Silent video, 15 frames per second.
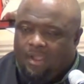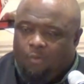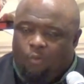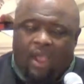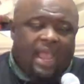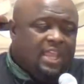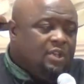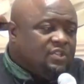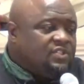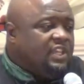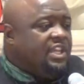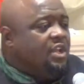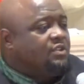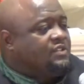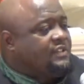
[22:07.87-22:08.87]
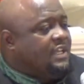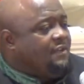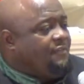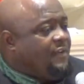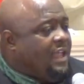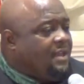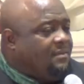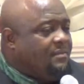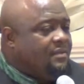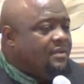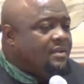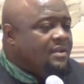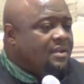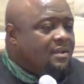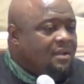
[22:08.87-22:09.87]
Where you see yourself
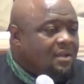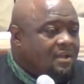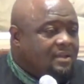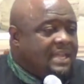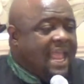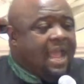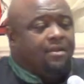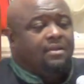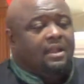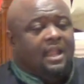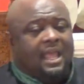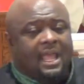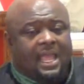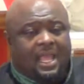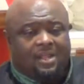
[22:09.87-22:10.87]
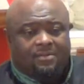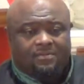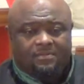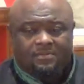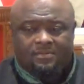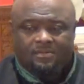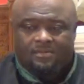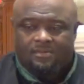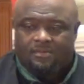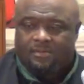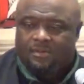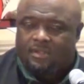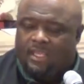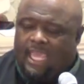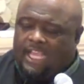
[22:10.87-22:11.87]
at down the line.
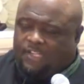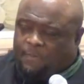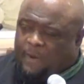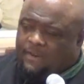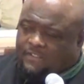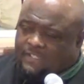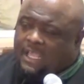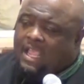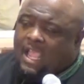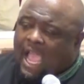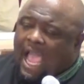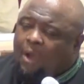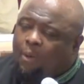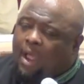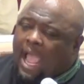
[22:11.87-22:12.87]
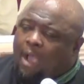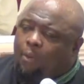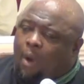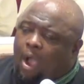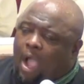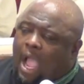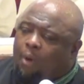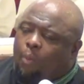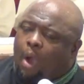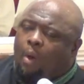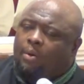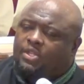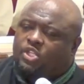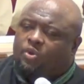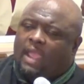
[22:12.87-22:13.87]
He experienced it. I want
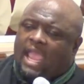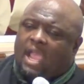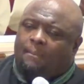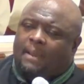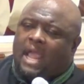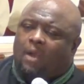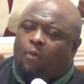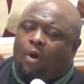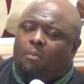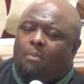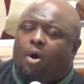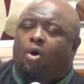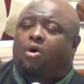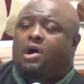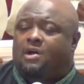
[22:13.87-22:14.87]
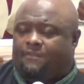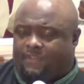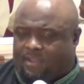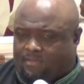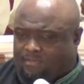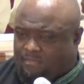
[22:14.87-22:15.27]
what you have, but I want more of it.